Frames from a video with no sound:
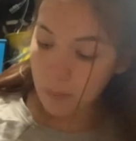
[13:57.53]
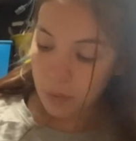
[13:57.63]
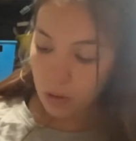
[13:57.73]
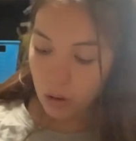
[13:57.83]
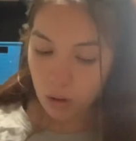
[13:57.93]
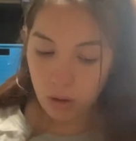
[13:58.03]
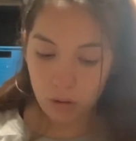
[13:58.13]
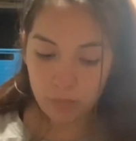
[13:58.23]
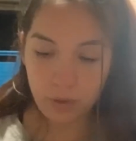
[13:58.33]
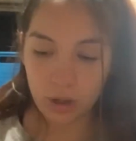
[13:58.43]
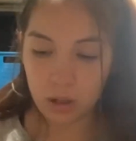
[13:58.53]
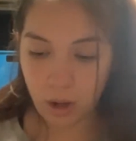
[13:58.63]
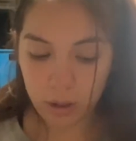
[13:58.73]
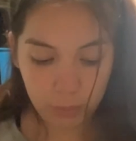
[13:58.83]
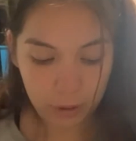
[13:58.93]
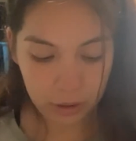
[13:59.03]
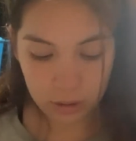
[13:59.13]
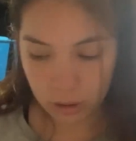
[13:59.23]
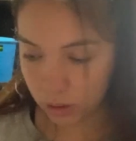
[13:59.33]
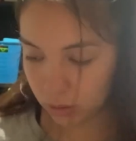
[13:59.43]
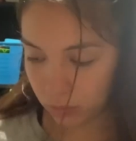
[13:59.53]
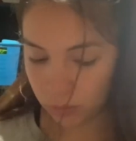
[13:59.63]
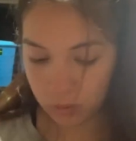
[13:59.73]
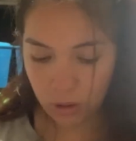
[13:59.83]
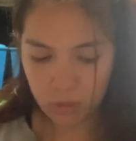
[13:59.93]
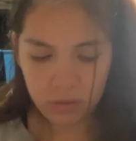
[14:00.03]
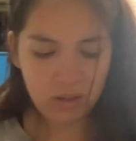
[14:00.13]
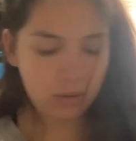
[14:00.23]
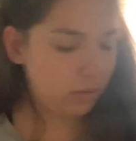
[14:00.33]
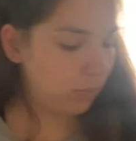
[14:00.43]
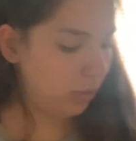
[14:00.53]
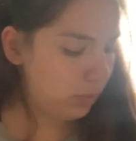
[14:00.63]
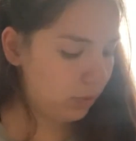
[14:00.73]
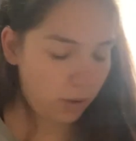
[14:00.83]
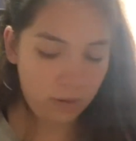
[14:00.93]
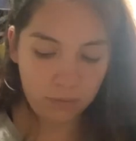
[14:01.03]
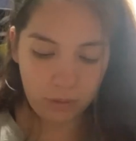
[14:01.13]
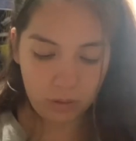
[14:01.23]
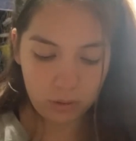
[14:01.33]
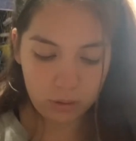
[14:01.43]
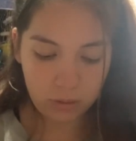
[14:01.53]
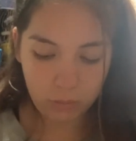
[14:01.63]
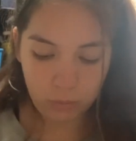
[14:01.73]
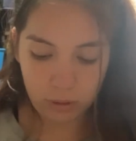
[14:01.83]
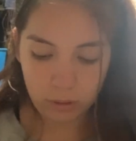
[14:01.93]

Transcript: that I had picked up. Oh, these bibs might fit in this little bin.